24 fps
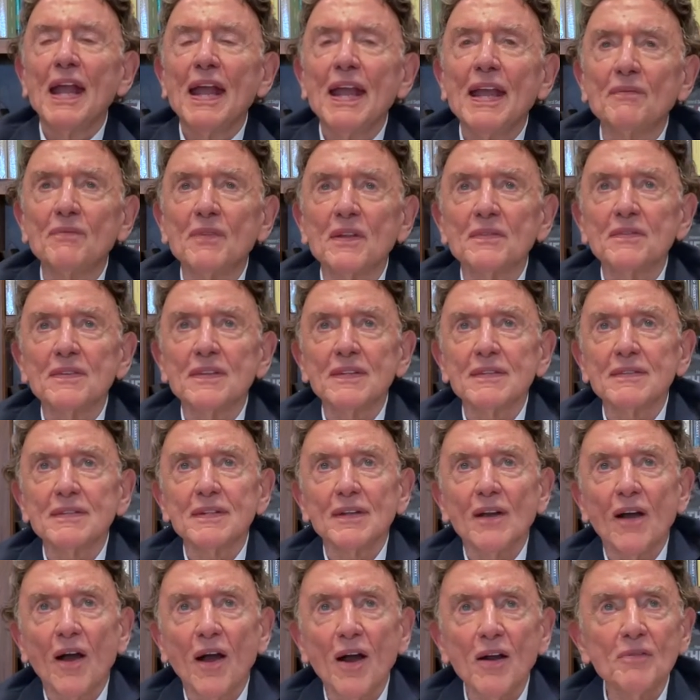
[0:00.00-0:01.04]
It,
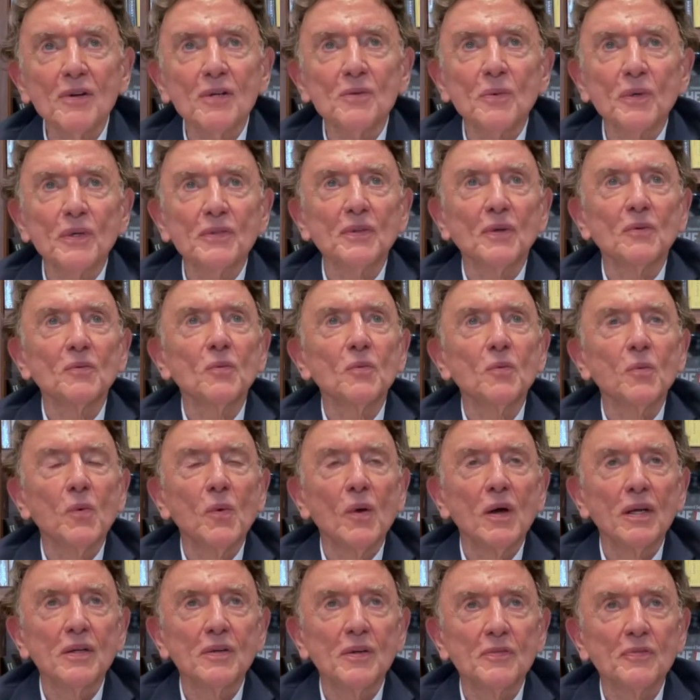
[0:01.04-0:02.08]
Harvard was a
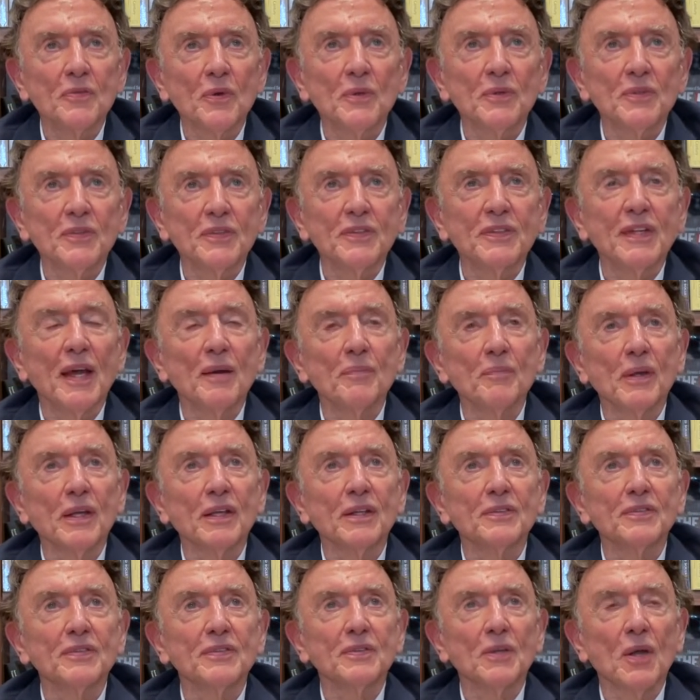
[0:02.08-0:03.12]
wonderful
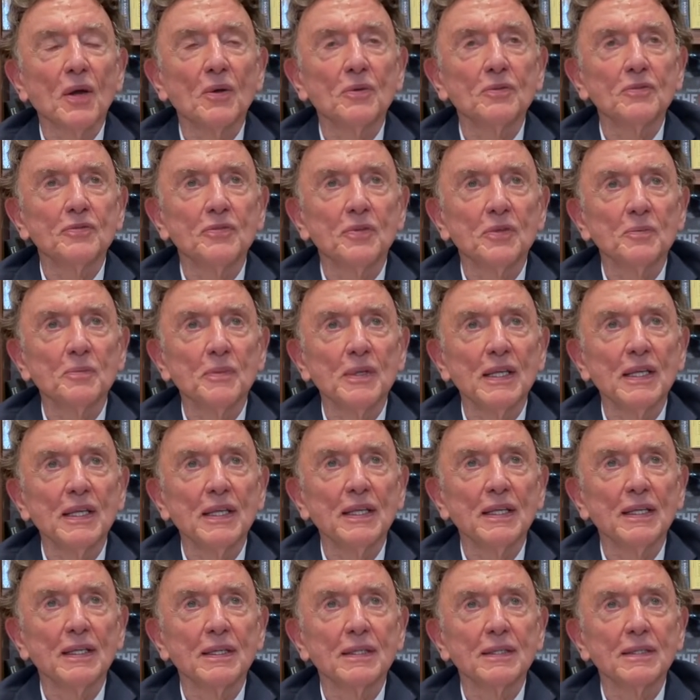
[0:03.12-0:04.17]
stepping stone for
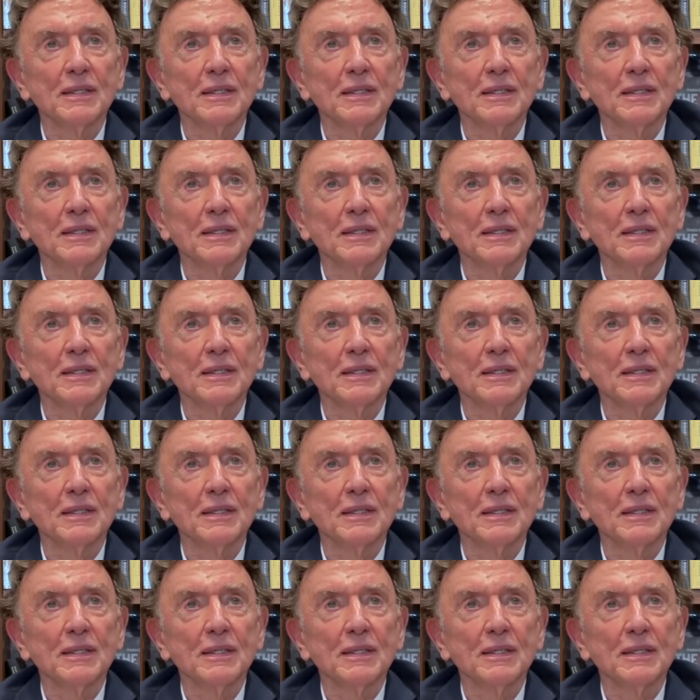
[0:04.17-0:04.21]
me,